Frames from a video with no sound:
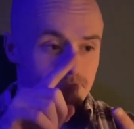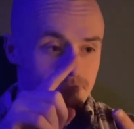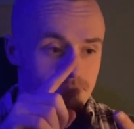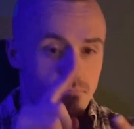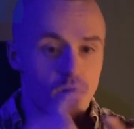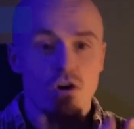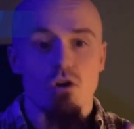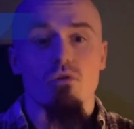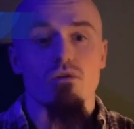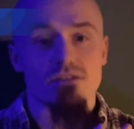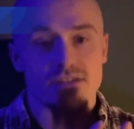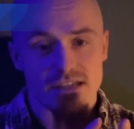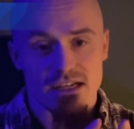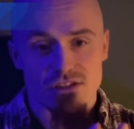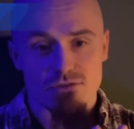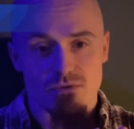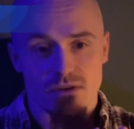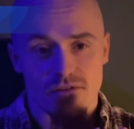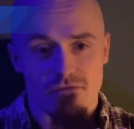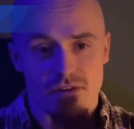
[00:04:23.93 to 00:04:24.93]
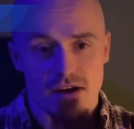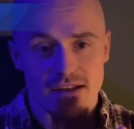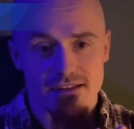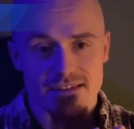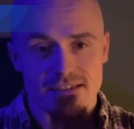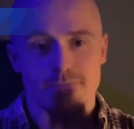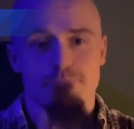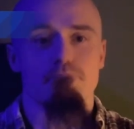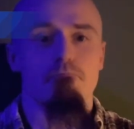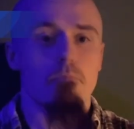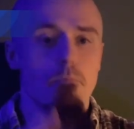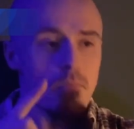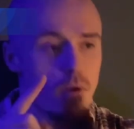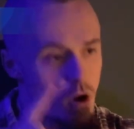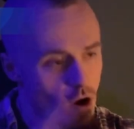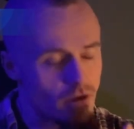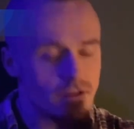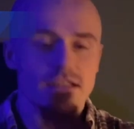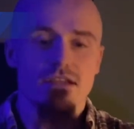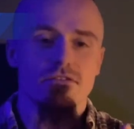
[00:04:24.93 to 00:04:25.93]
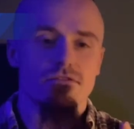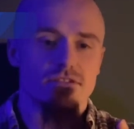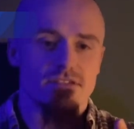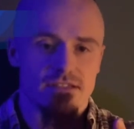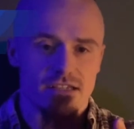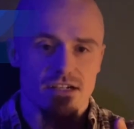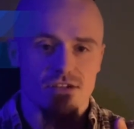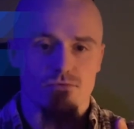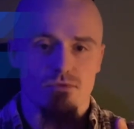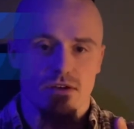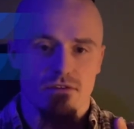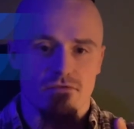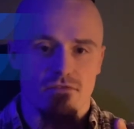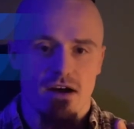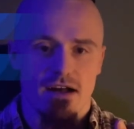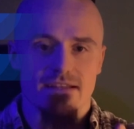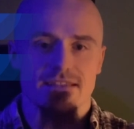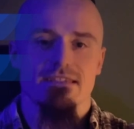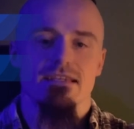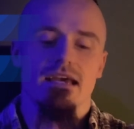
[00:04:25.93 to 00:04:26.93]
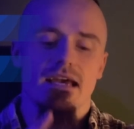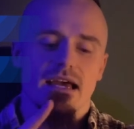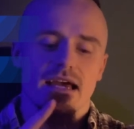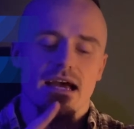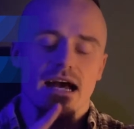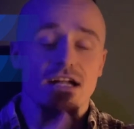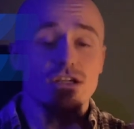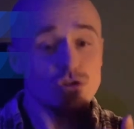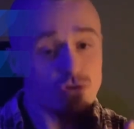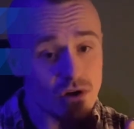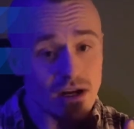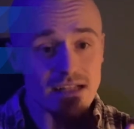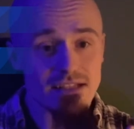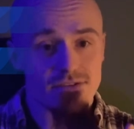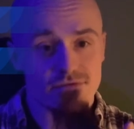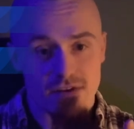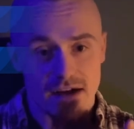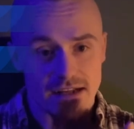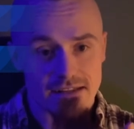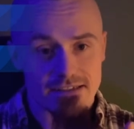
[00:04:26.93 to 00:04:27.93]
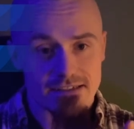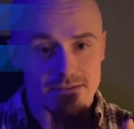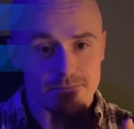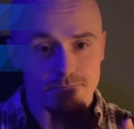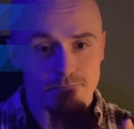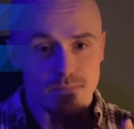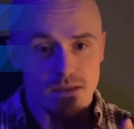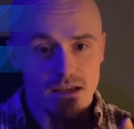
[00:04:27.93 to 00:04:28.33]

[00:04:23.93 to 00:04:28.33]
monounsaturated fats, polyunsaturated fats, and trans fats.